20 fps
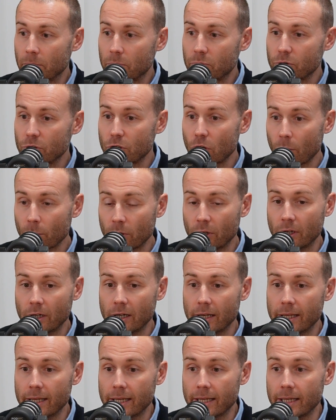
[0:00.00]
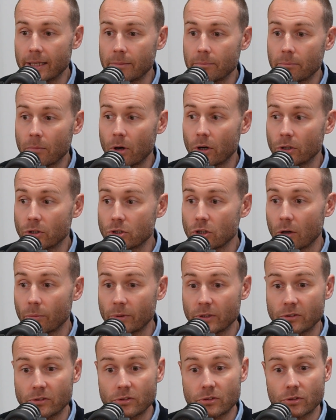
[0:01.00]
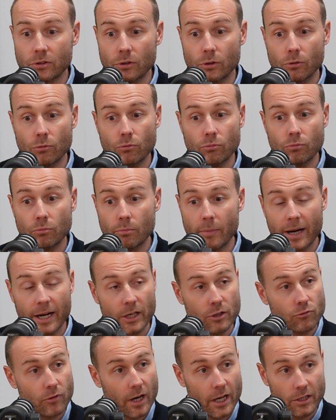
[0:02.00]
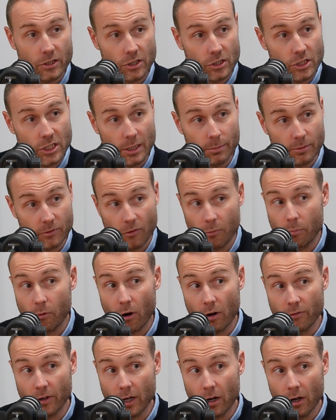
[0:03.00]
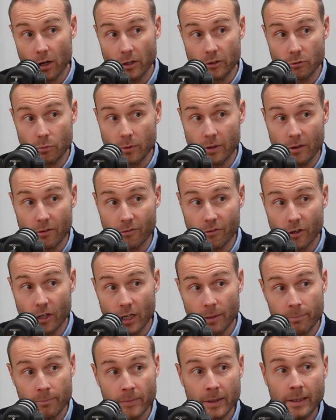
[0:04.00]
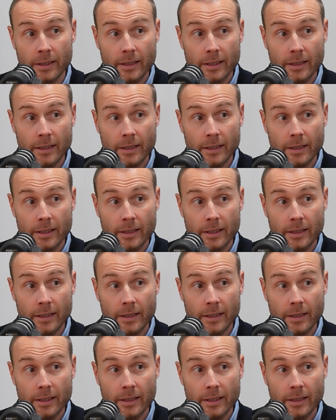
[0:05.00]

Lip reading: Predominantly, my job is to manage relationships for private clients within the firm.